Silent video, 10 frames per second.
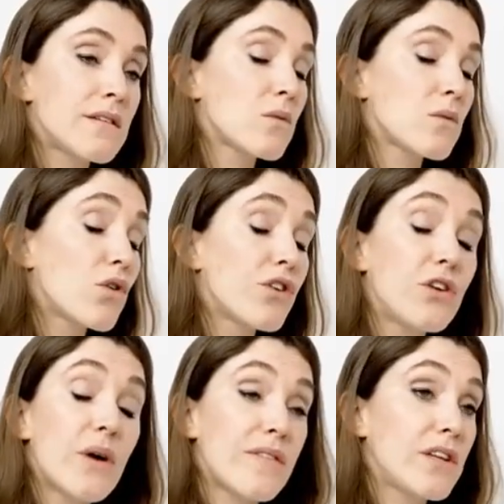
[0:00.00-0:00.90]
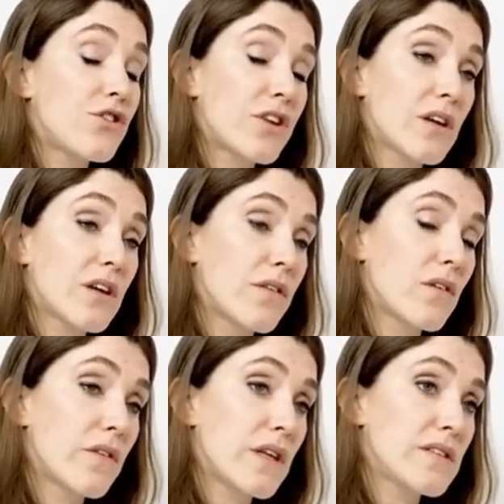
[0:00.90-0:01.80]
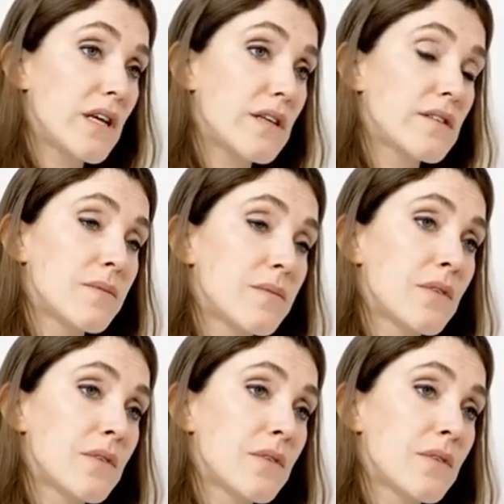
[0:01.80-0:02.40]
And what are you having to drink on, on these days?